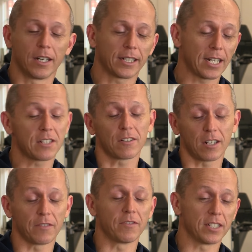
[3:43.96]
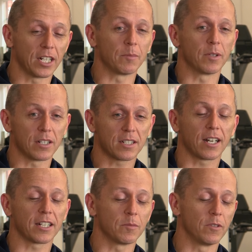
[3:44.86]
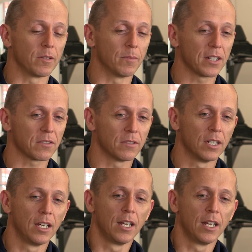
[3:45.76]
Okay? It's not only fatigue, but it's starting to move the muscle.